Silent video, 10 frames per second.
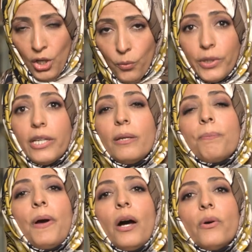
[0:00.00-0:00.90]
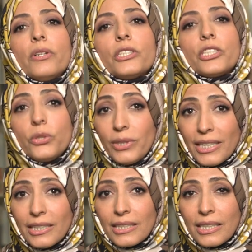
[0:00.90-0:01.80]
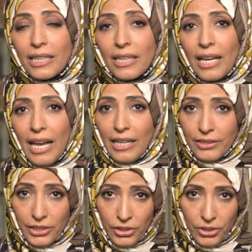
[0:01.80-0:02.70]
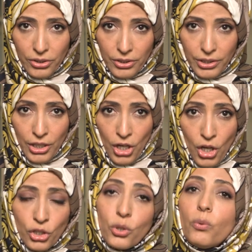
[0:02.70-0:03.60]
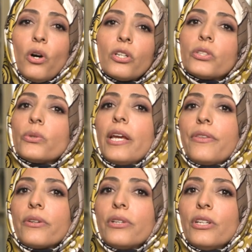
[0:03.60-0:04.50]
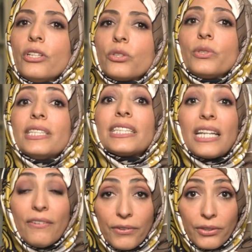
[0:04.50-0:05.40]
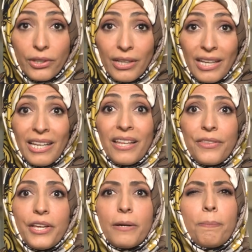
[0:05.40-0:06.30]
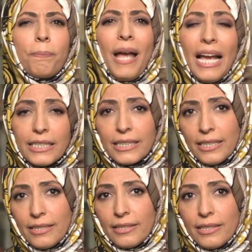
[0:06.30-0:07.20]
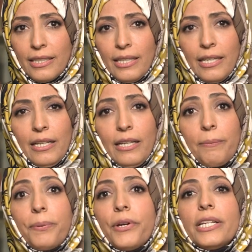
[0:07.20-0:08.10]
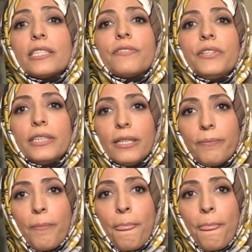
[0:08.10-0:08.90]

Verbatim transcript: We empower students and teachers to work together to discover their passions embrace freedom